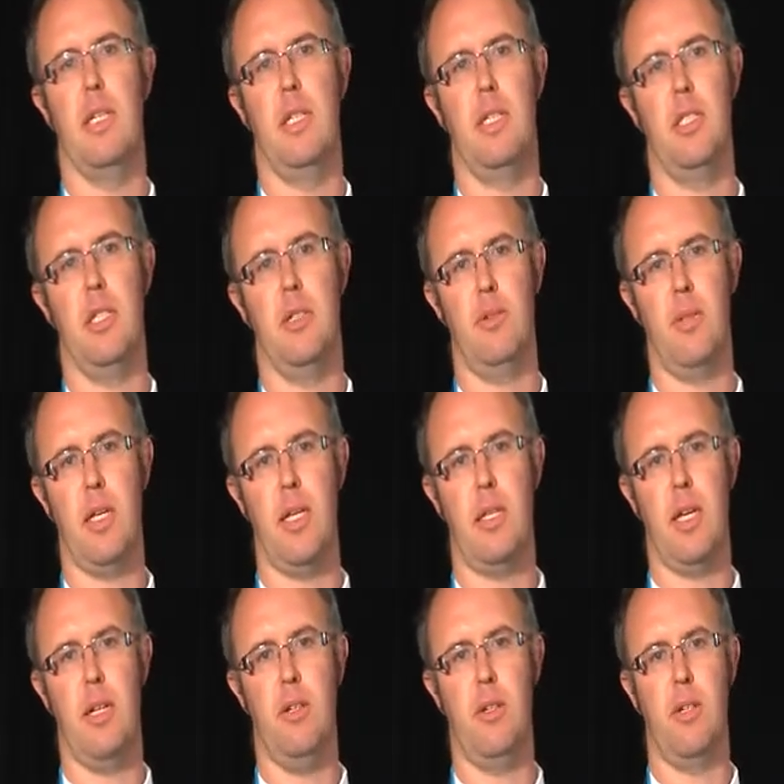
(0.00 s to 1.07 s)
In general,
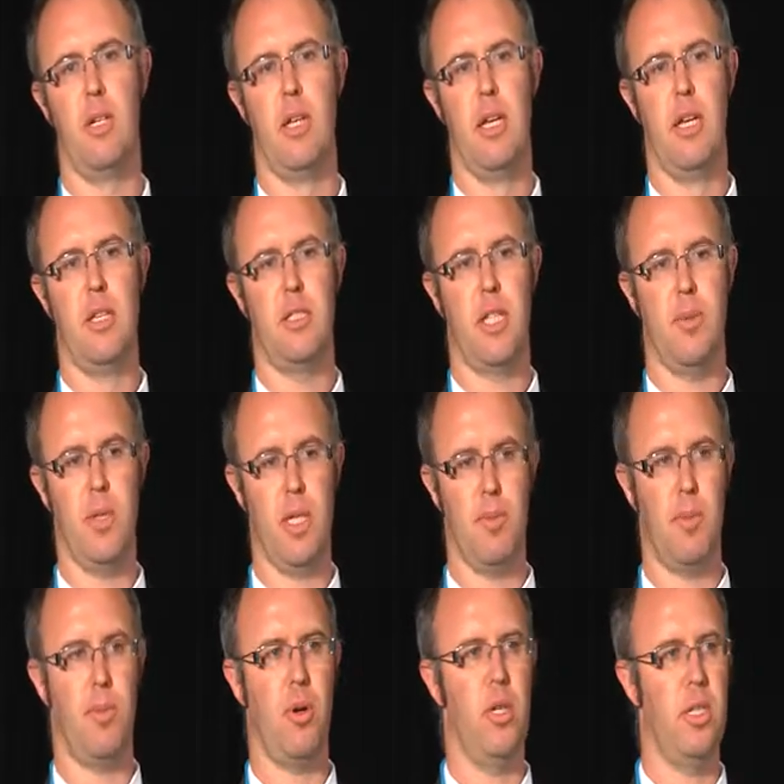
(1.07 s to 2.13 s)
they're not. Some of
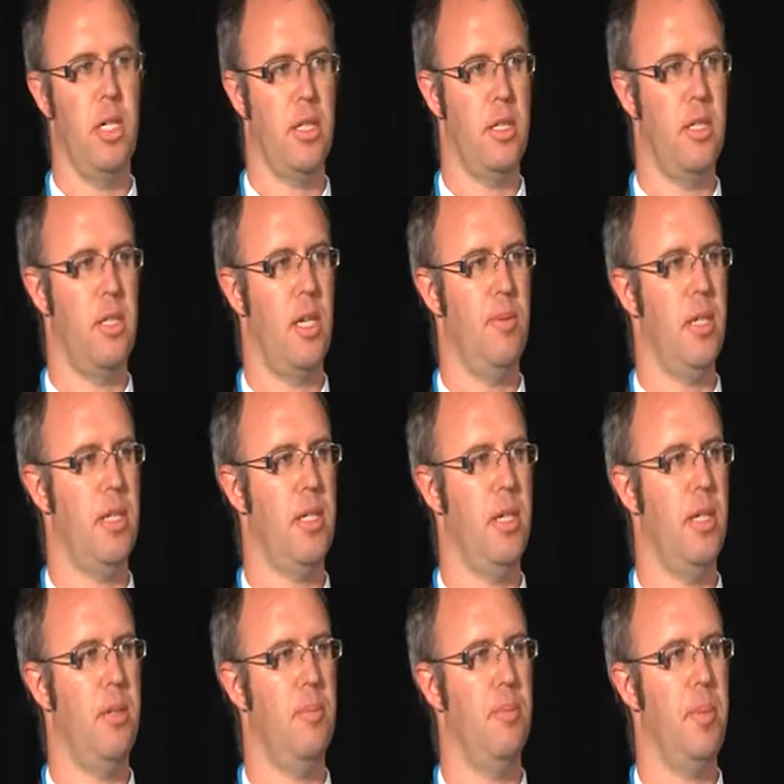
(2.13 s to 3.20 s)
them are projects to some
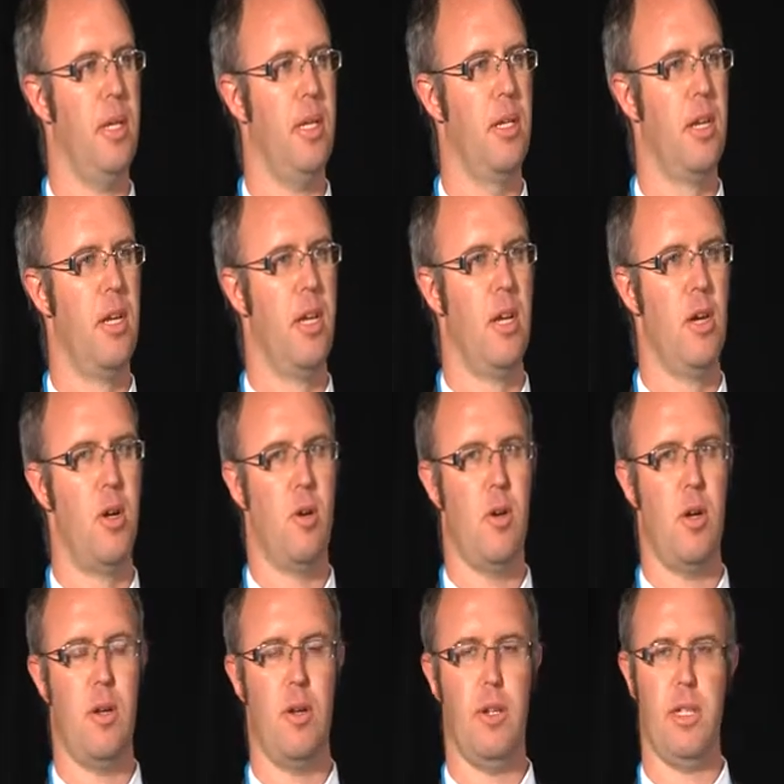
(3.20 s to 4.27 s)
extent, but
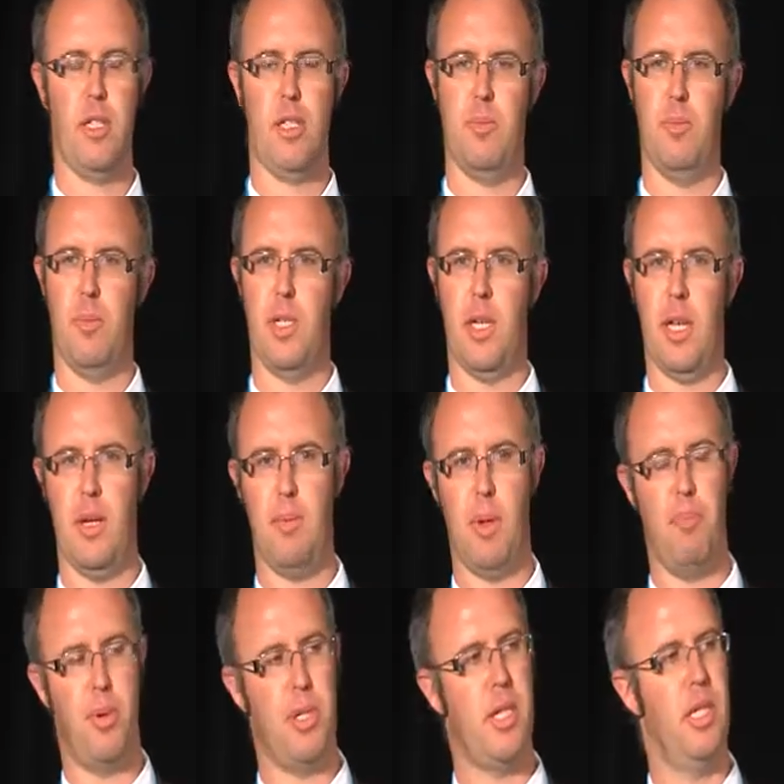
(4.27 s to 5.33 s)
I guess today in
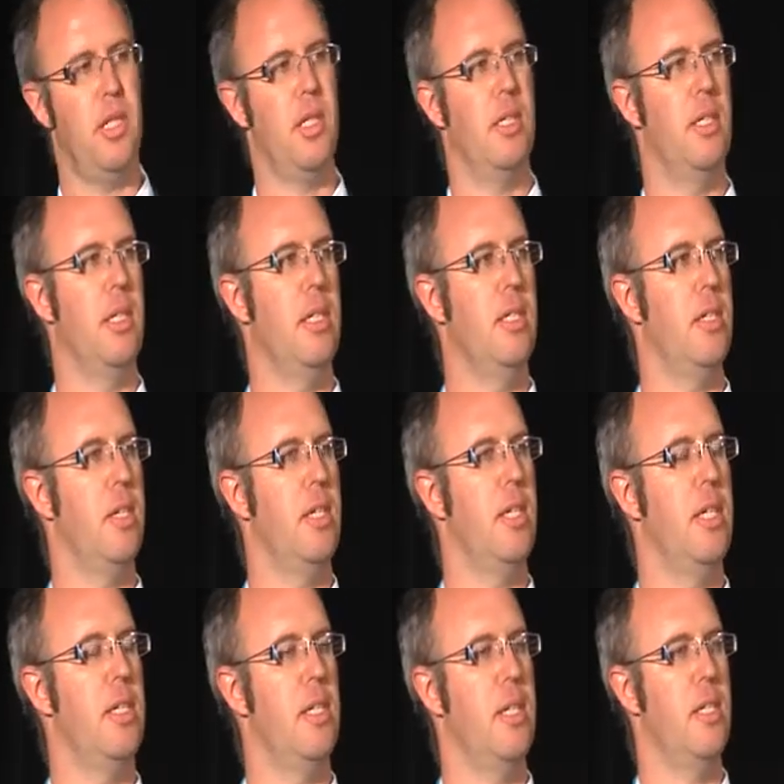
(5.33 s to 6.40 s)
presenting these
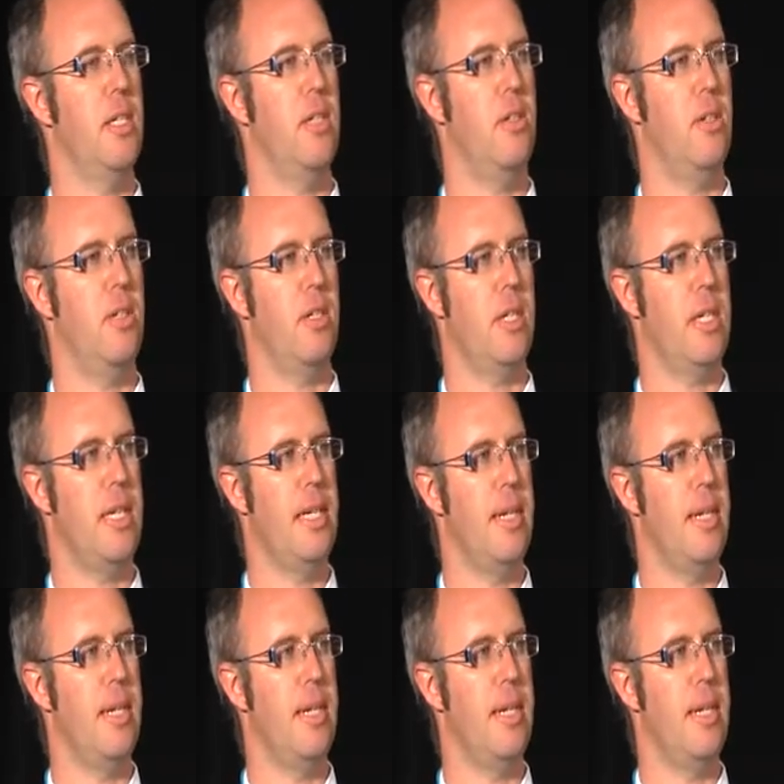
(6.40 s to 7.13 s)
ideas, these are not.